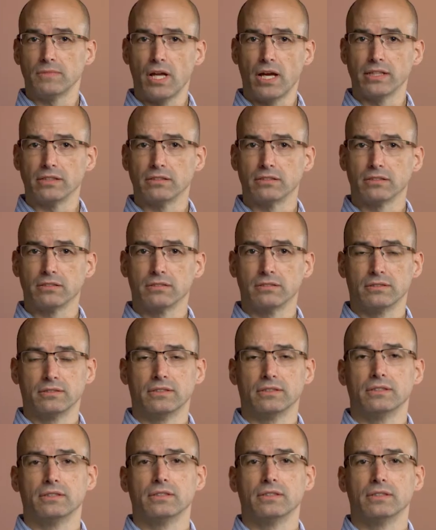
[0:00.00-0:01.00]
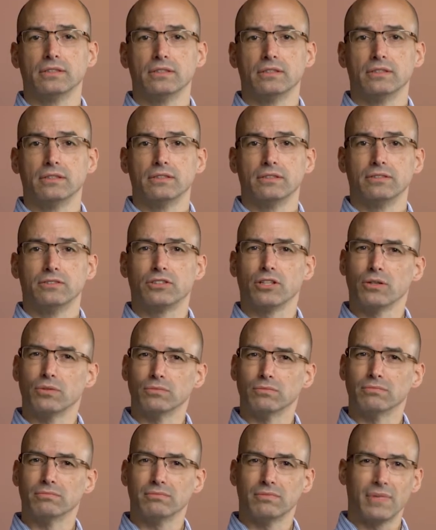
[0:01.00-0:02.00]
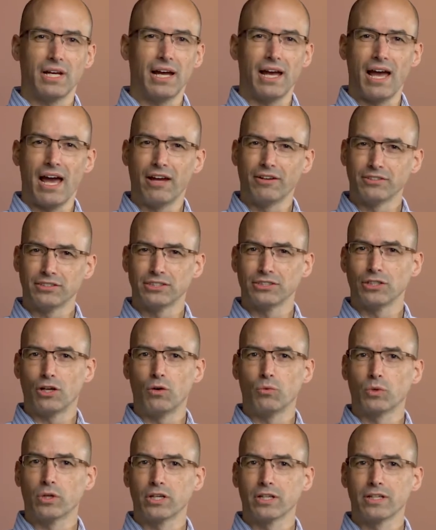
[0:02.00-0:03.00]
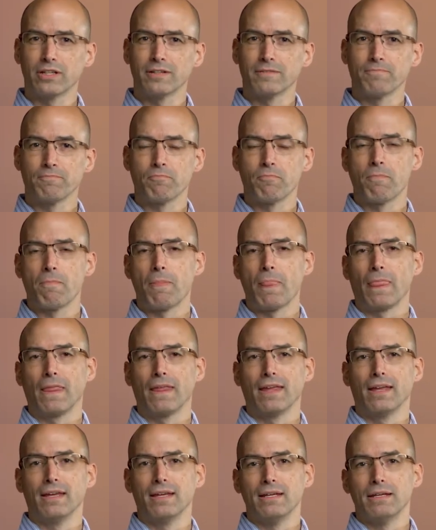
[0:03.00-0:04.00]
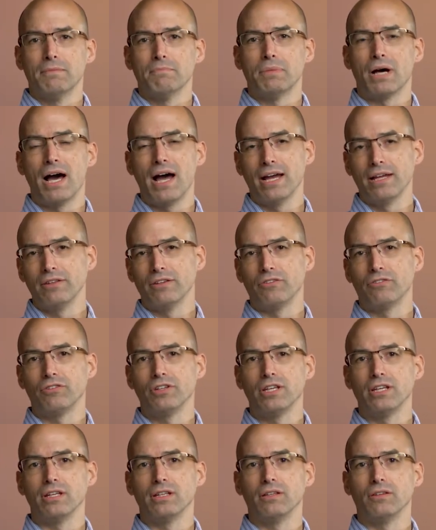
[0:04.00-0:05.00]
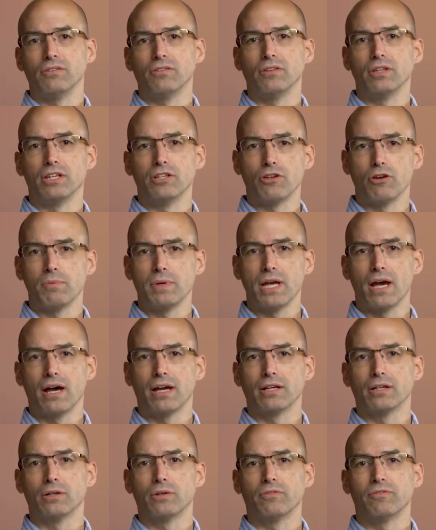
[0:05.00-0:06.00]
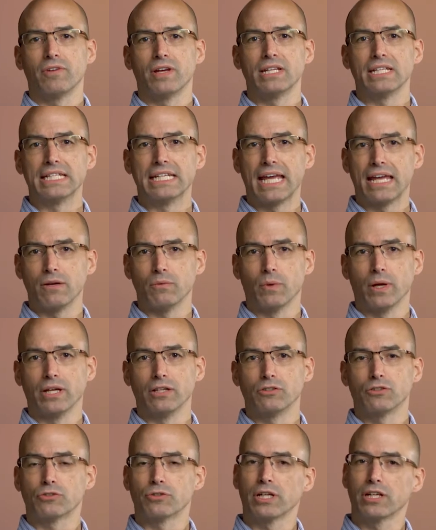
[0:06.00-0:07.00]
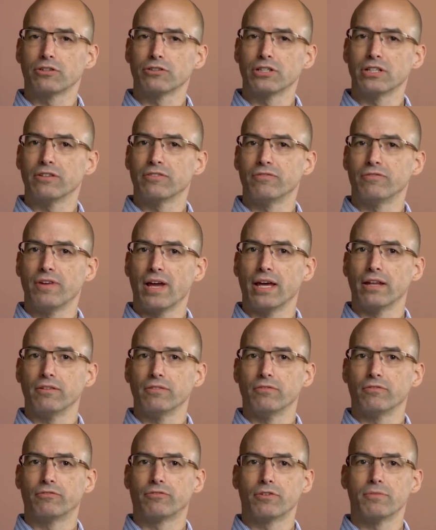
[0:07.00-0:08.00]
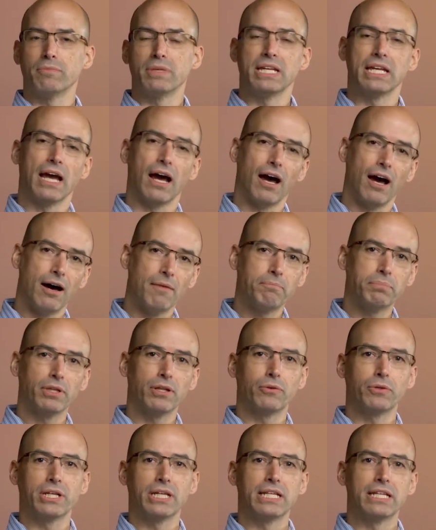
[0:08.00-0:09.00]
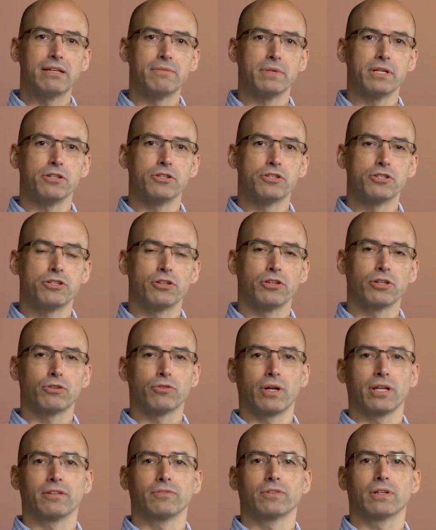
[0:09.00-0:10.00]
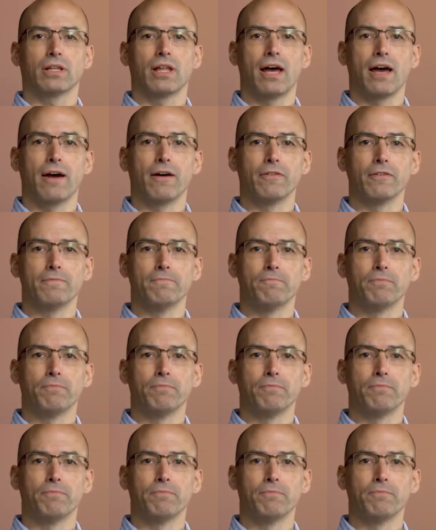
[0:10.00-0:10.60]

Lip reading: Nice. So, how does this all work? Behind the scenes, the Adobe I/O Event Gateway triggered an event from me uploading an image to the Creative Cloud.